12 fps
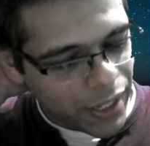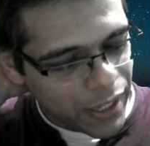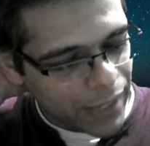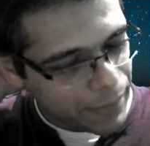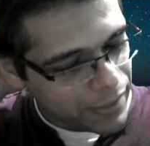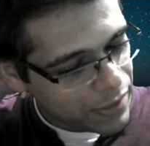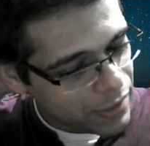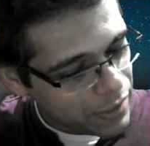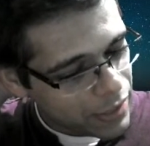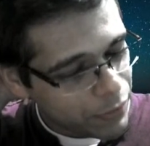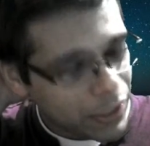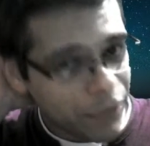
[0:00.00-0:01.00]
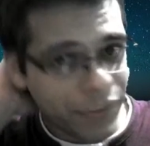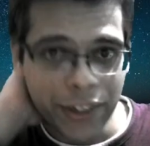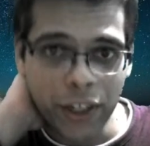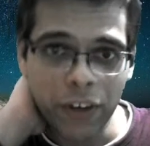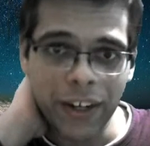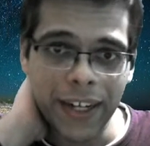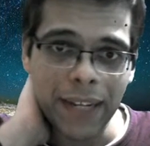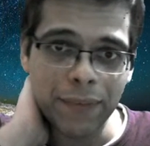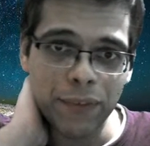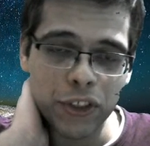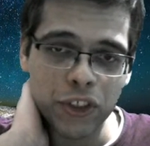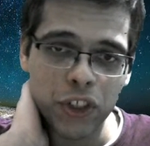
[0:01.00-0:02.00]
I mean, it will affect your rating
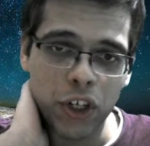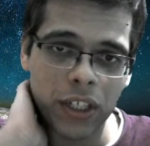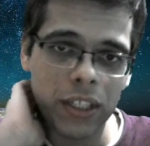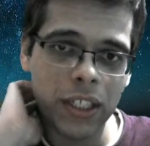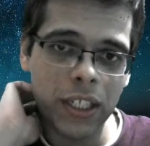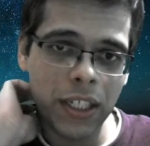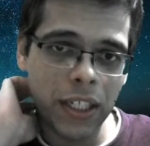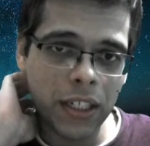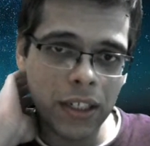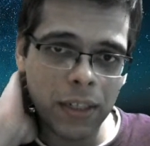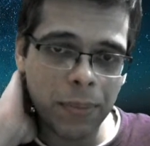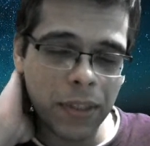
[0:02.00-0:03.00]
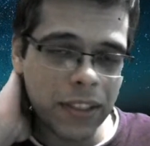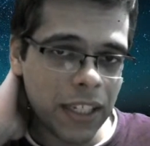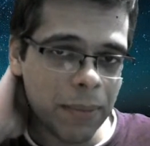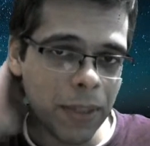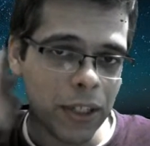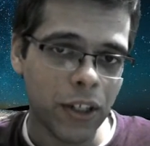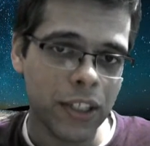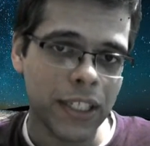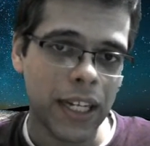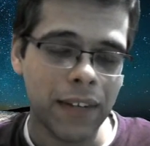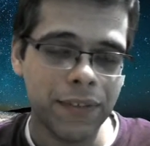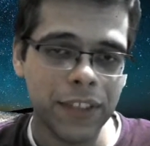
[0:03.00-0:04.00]
for sure, Pratik, and
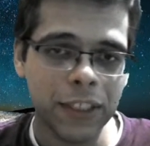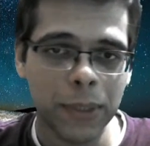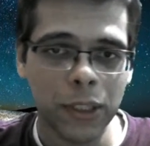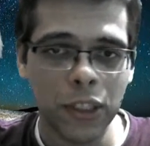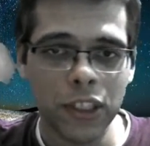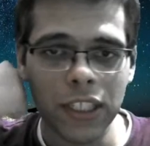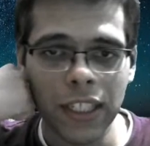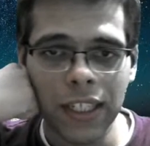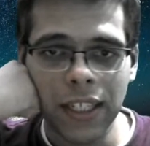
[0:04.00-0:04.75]
Alpheus, because